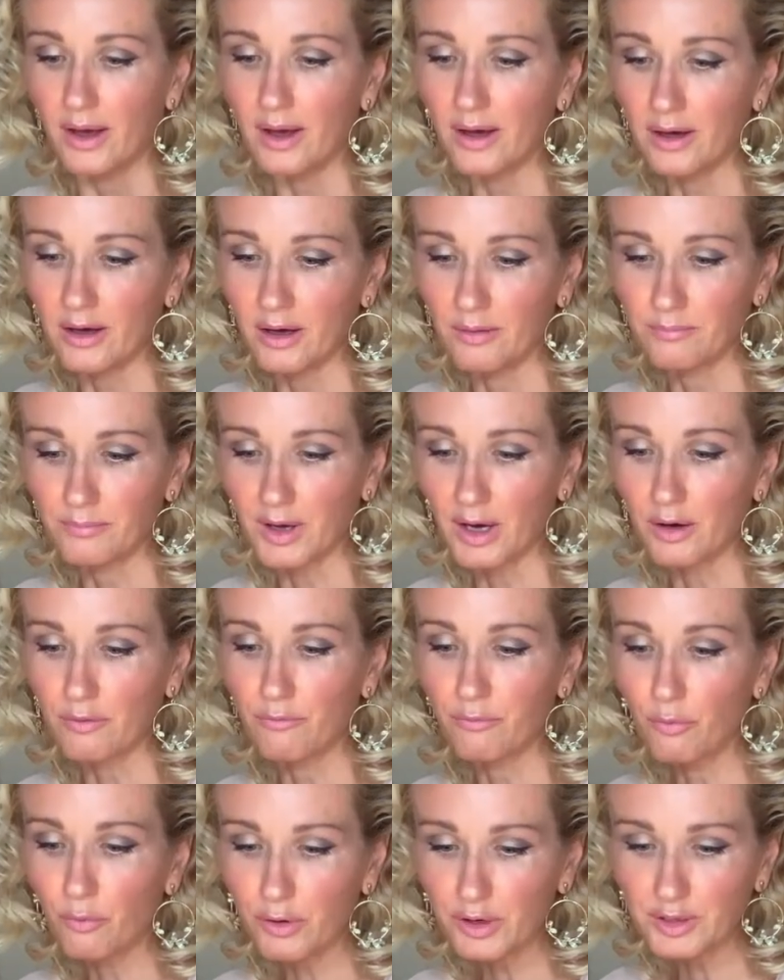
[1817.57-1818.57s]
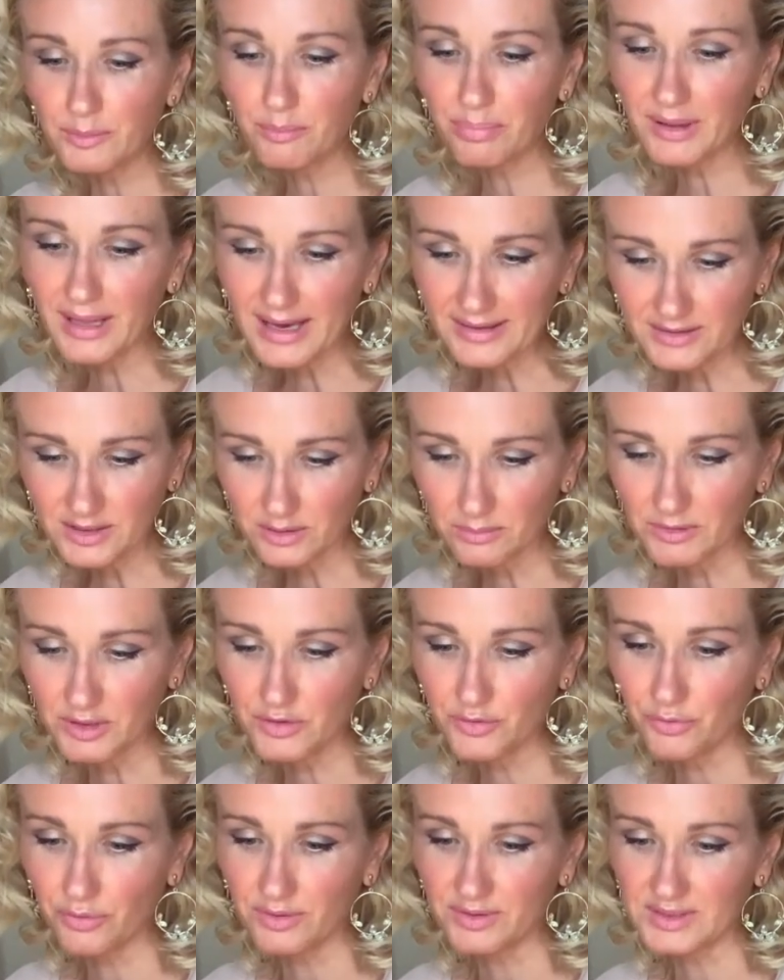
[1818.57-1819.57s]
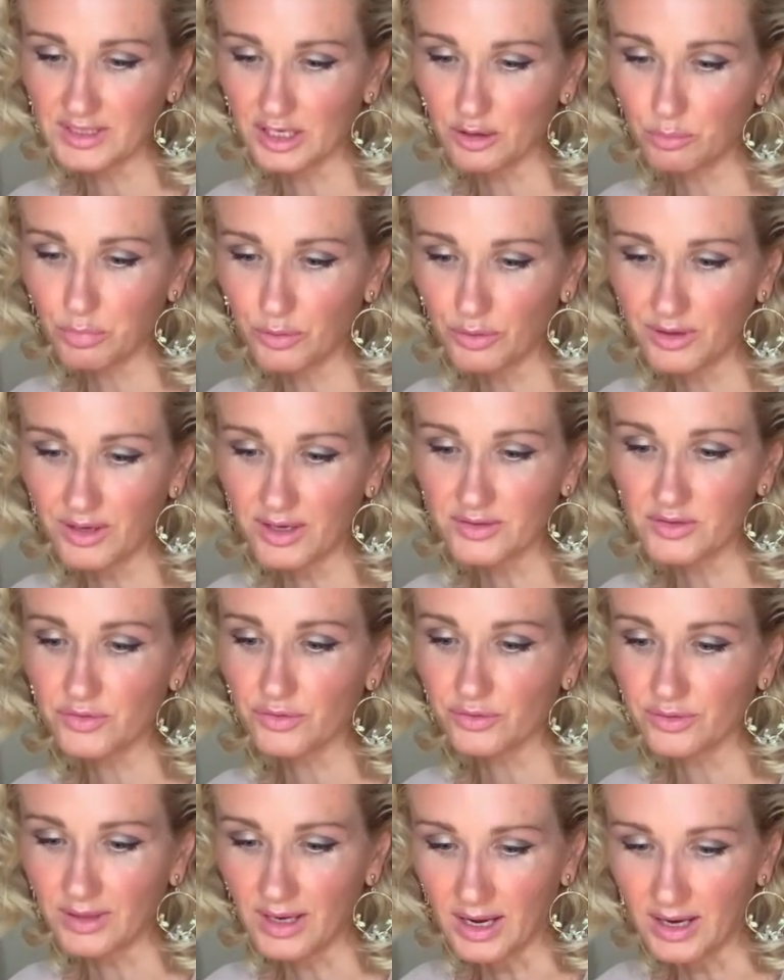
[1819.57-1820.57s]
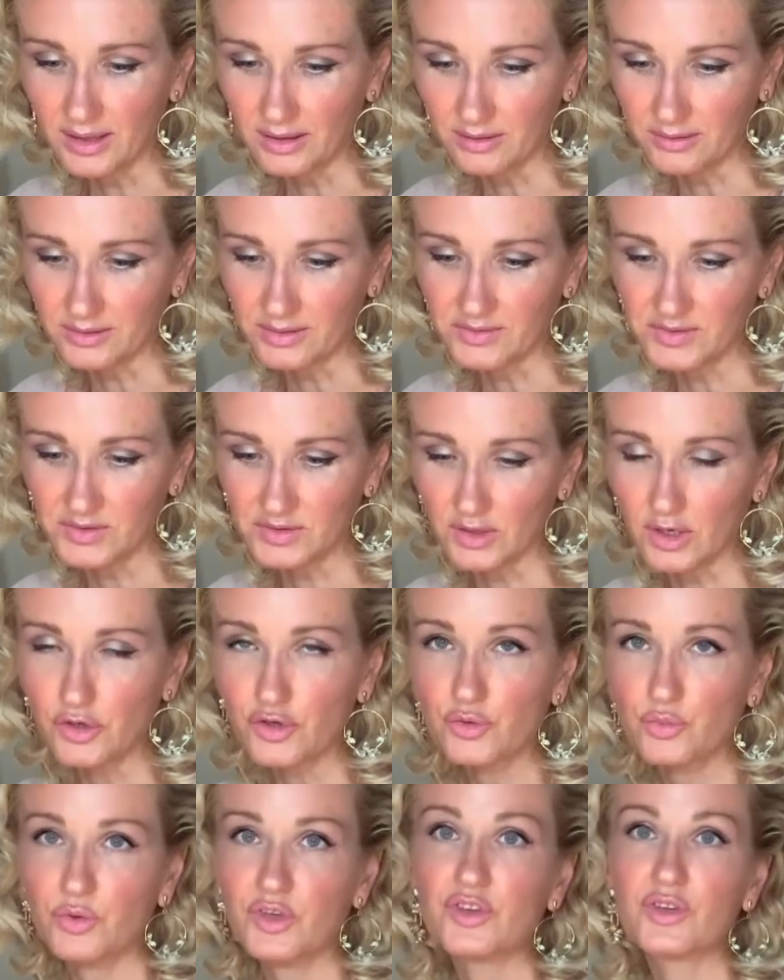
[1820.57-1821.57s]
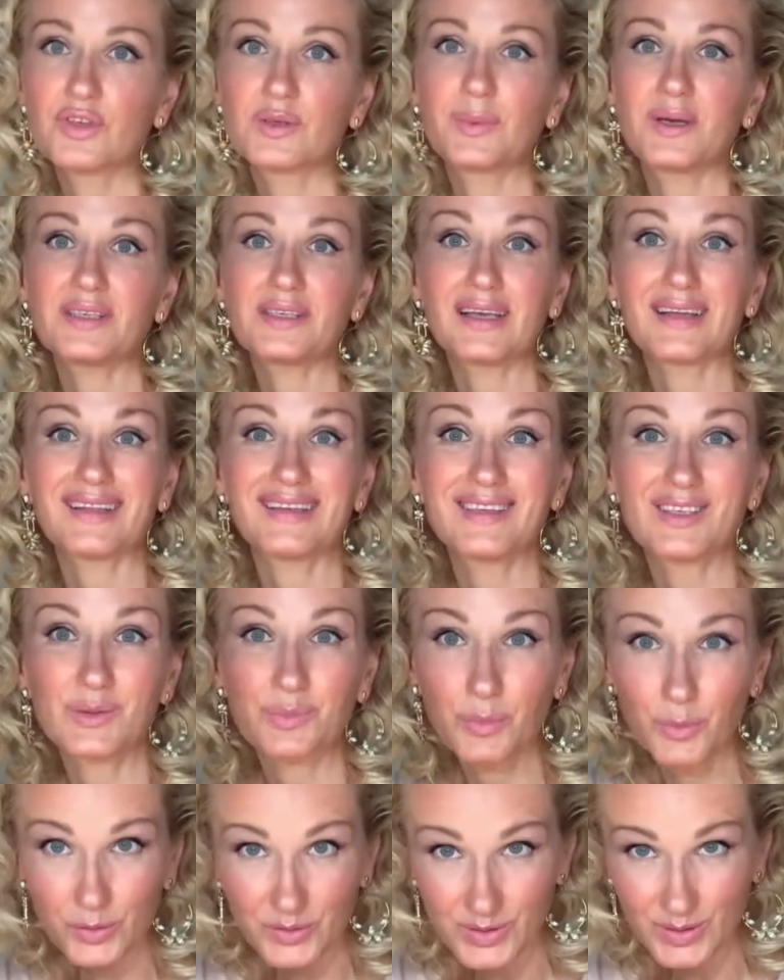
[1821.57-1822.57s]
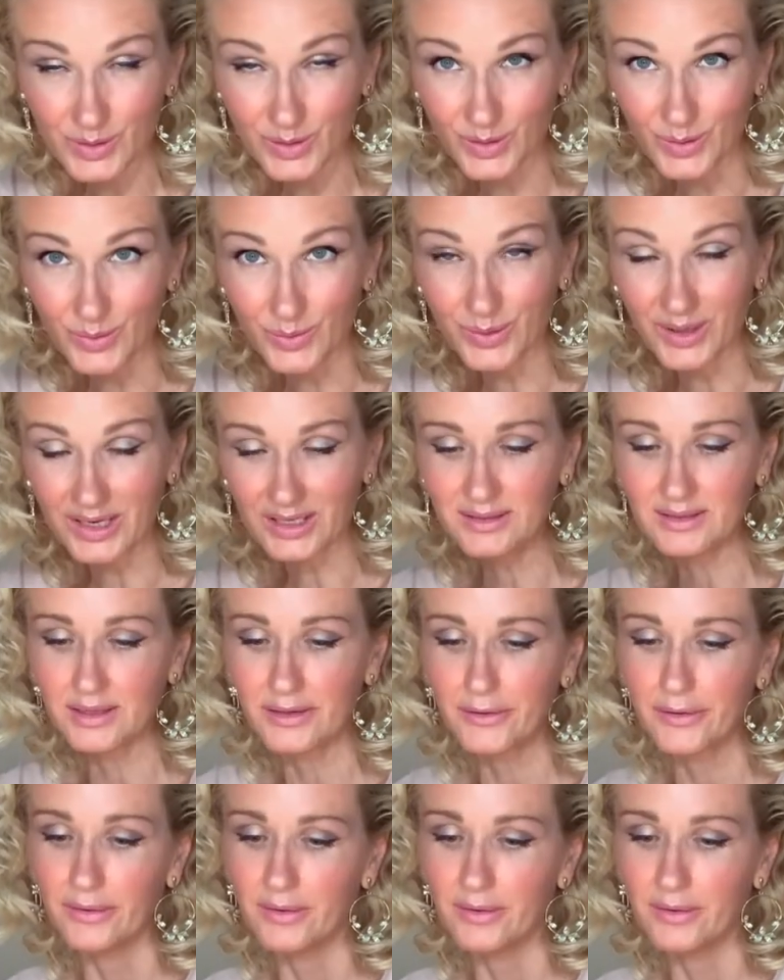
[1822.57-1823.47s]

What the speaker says: Avoid plastic materials like polyester, nylon and such, which is basically sports clothing.